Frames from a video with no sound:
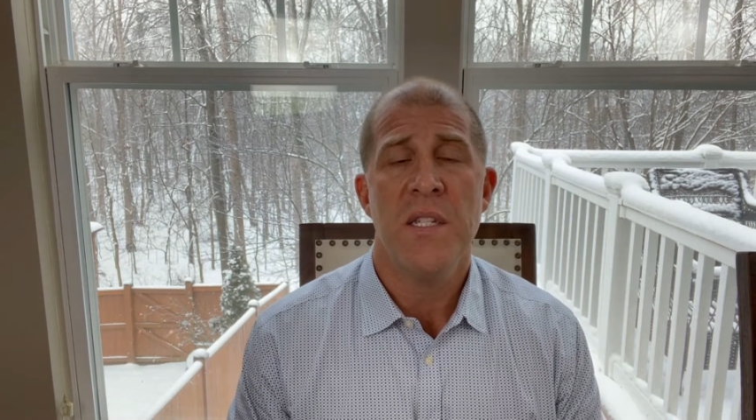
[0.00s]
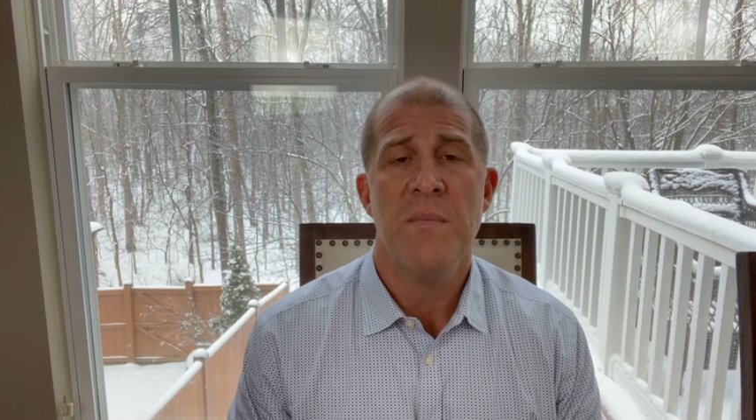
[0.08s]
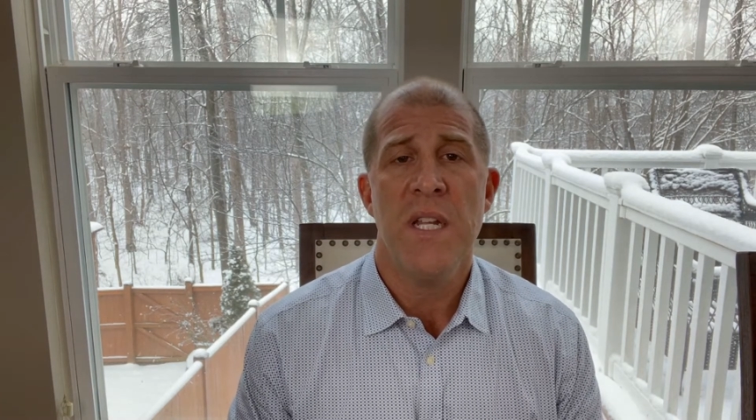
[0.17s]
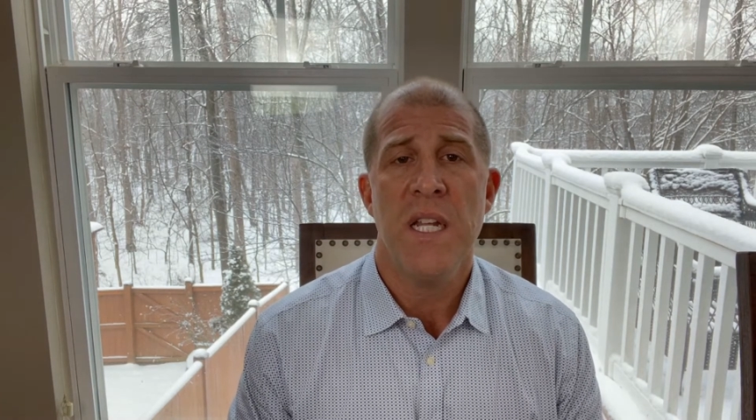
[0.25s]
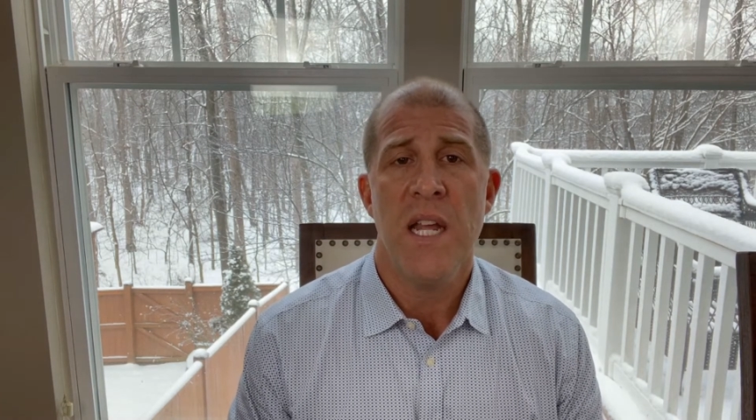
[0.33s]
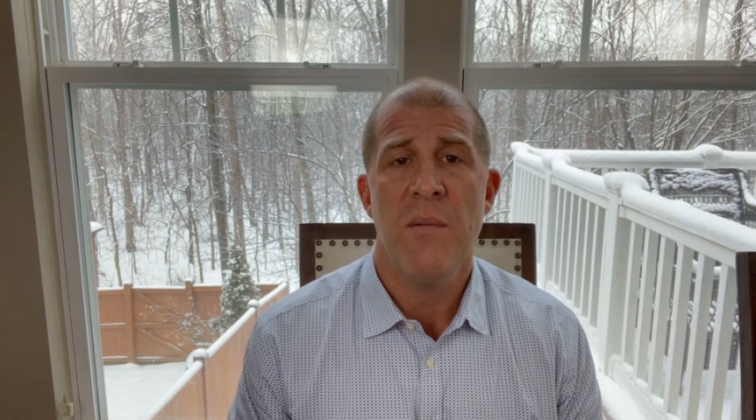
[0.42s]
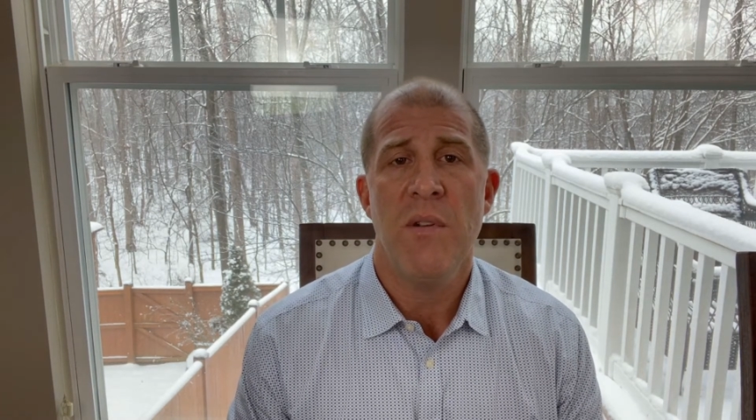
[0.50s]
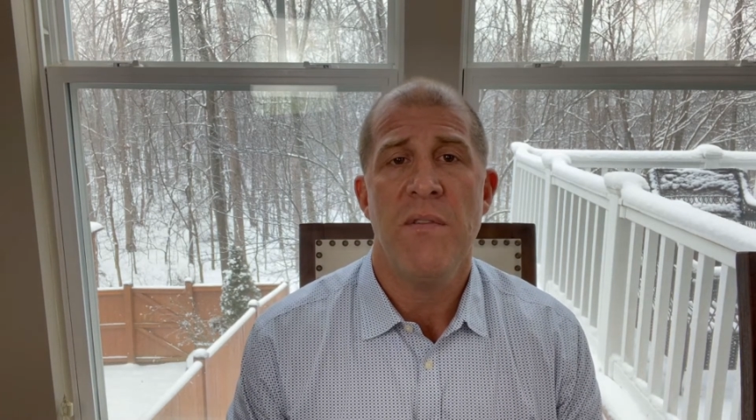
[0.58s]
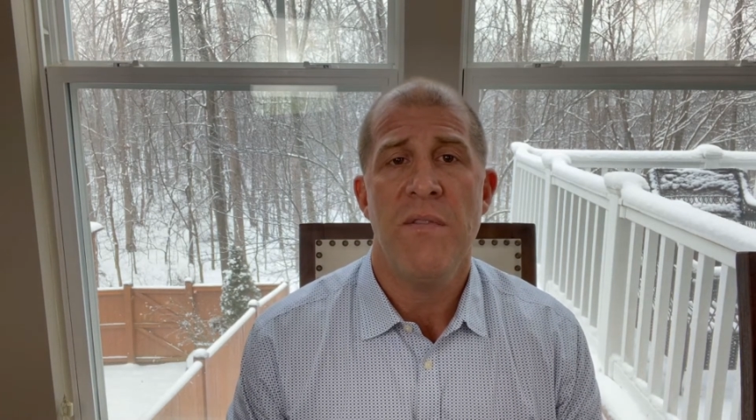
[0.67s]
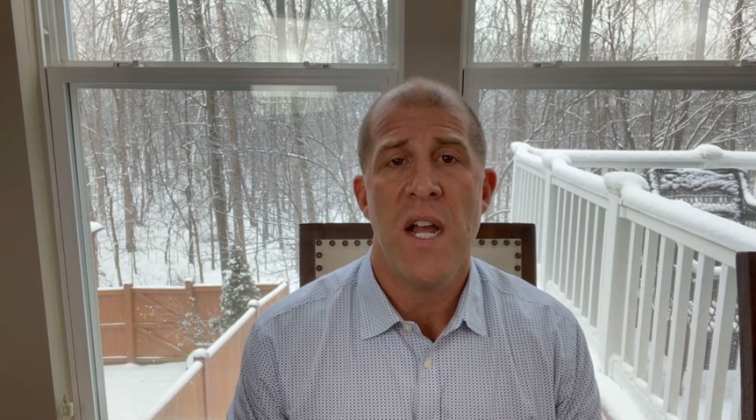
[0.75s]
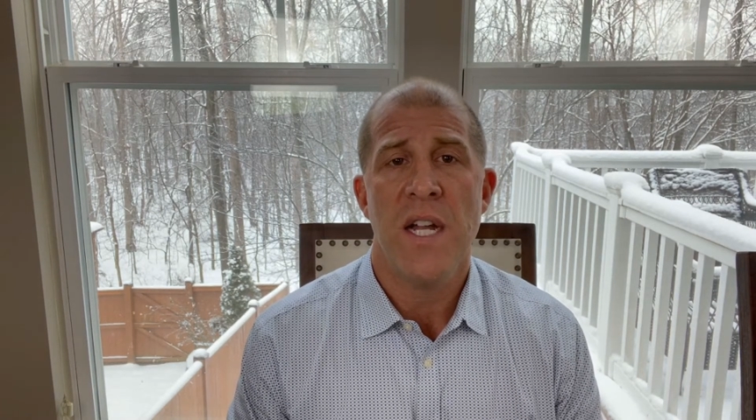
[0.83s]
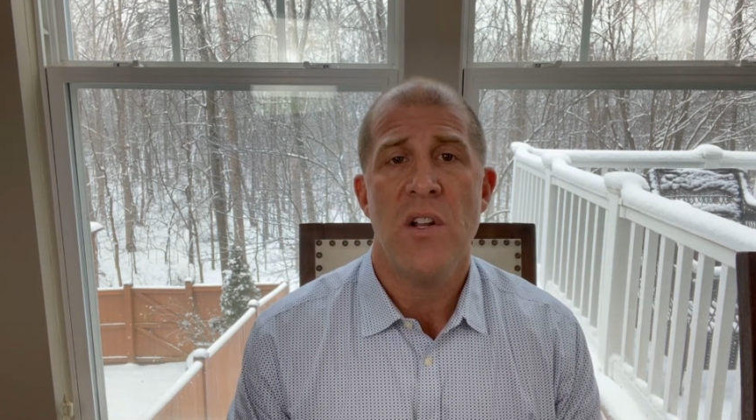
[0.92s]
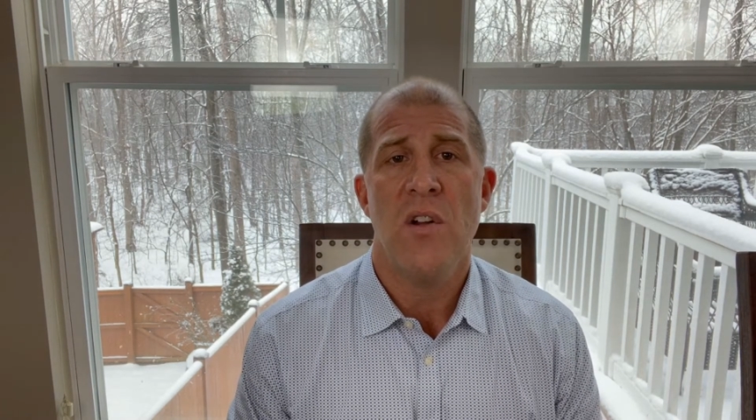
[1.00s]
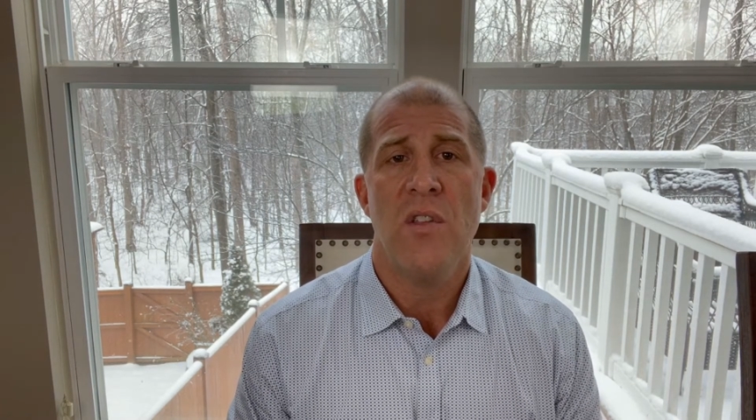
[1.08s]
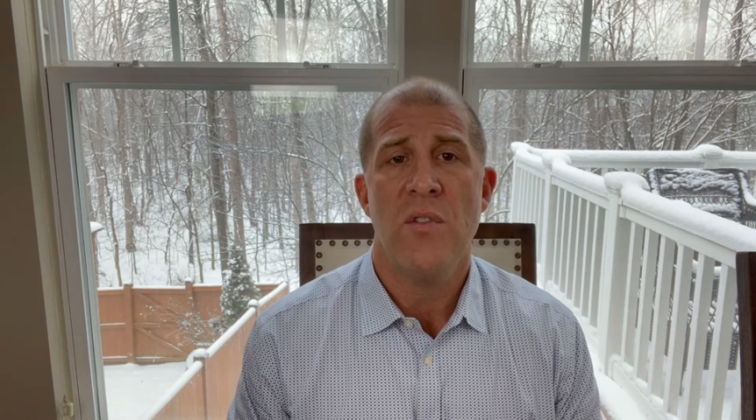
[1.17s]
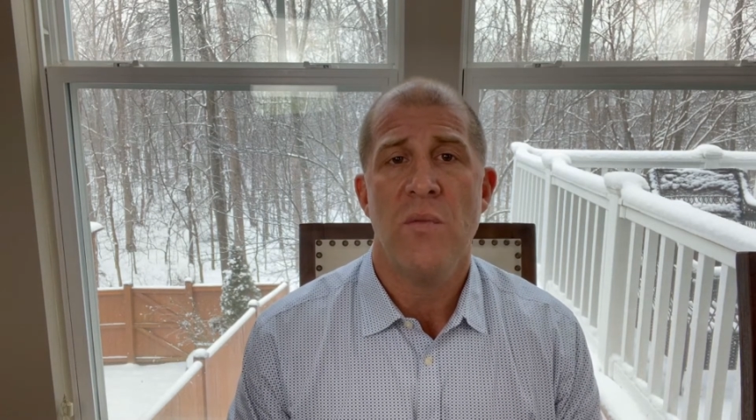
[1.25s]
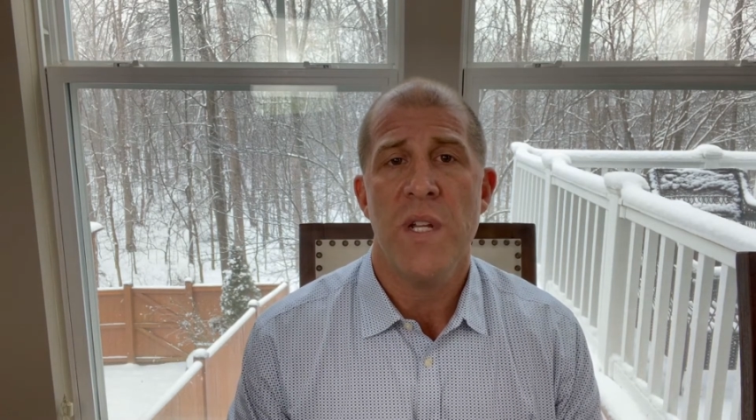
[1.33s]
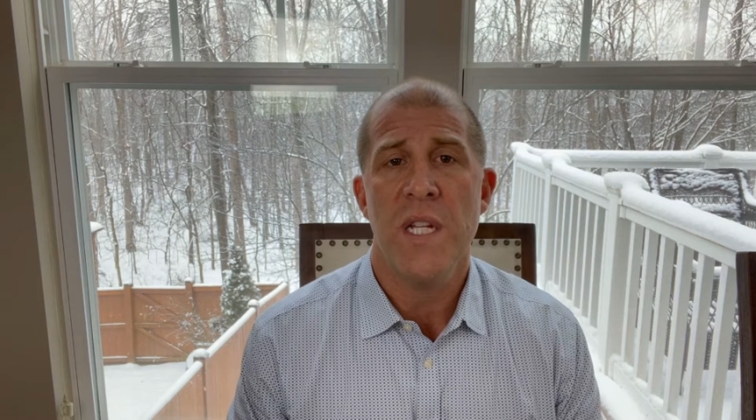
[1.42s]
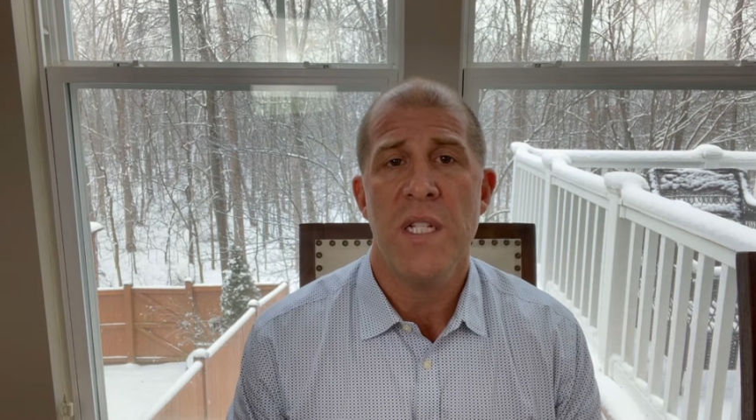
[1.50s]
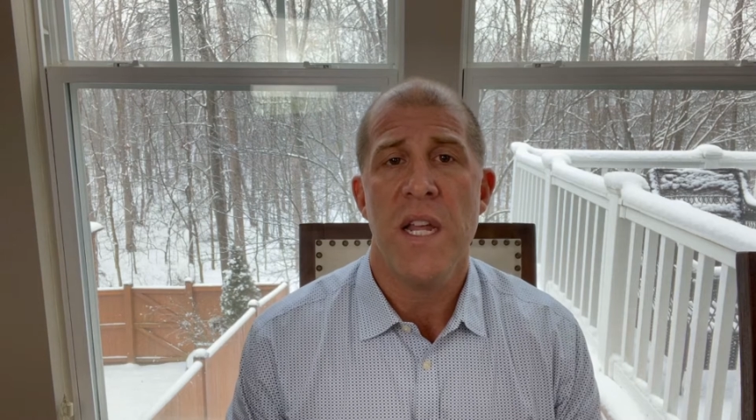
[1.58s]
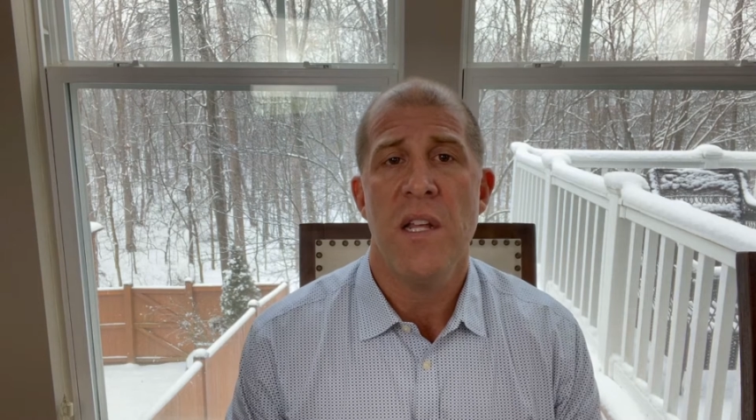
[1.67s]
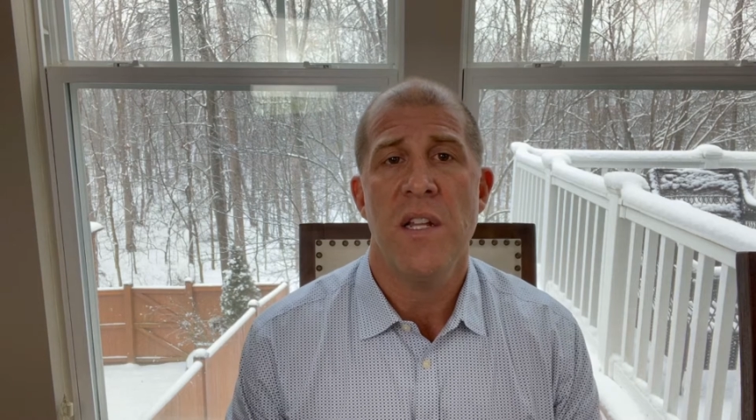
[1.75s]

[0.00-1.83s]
being able to find all the retail